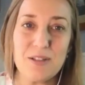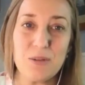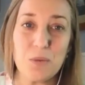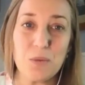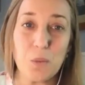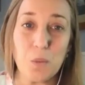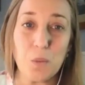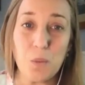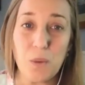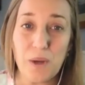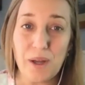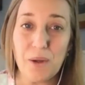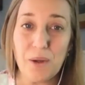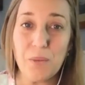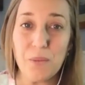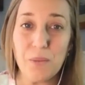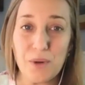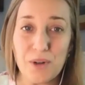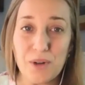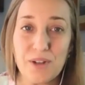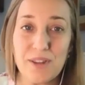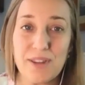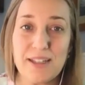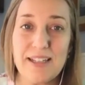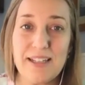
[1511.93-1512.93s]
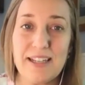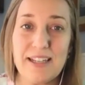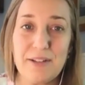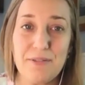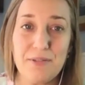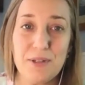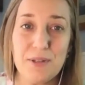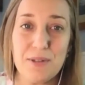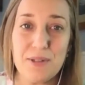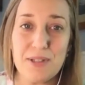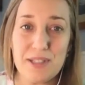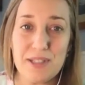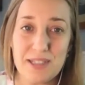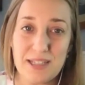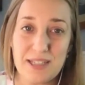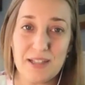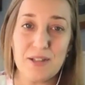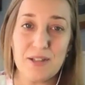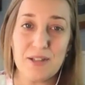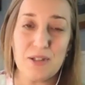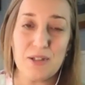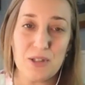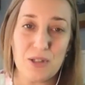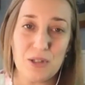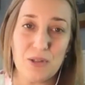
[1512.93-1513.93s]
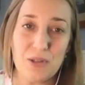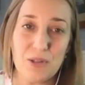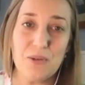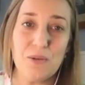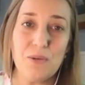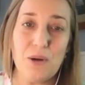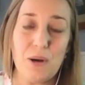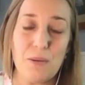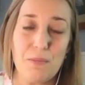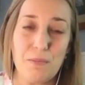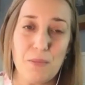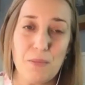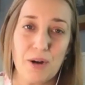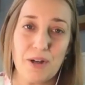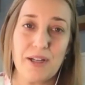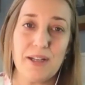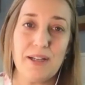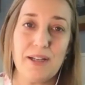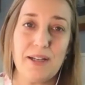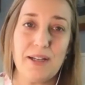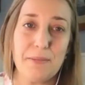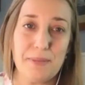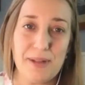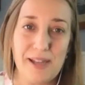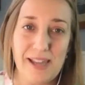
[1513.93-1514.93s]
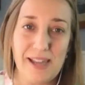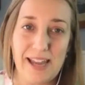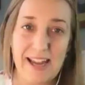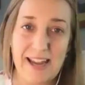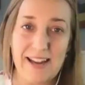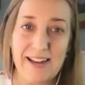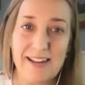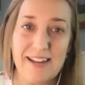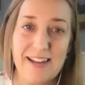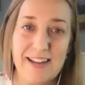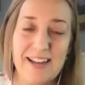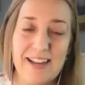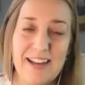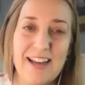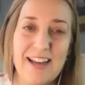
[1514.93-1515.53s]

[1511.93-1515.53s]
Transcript: it's well worth it if you stick to a marketing plan.